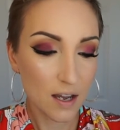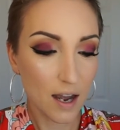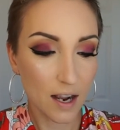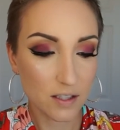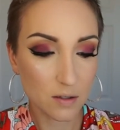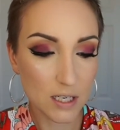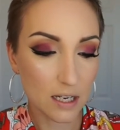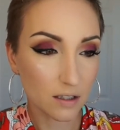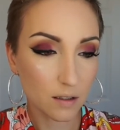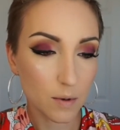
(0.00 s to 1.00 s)
I also take
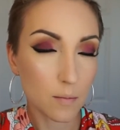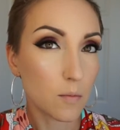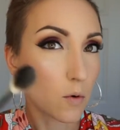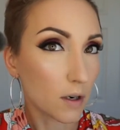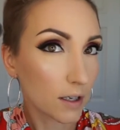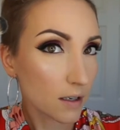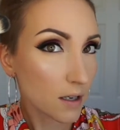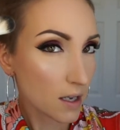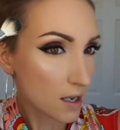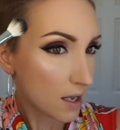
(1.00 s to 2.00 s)
a little bit more
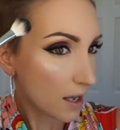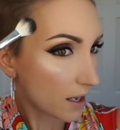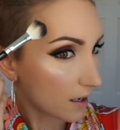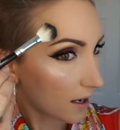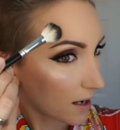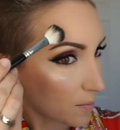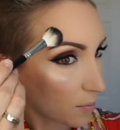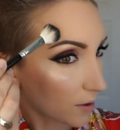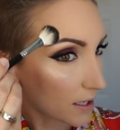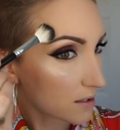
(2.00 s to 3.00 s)
and I
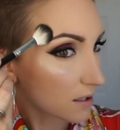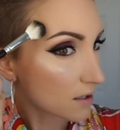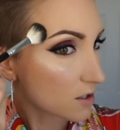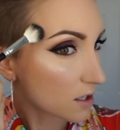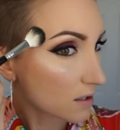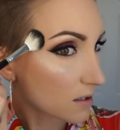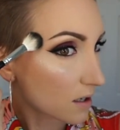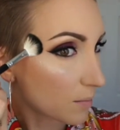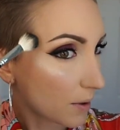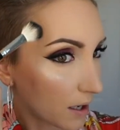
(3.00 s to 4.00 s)
press it just
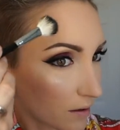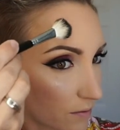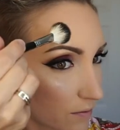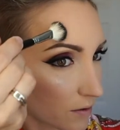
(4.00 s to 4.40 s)
above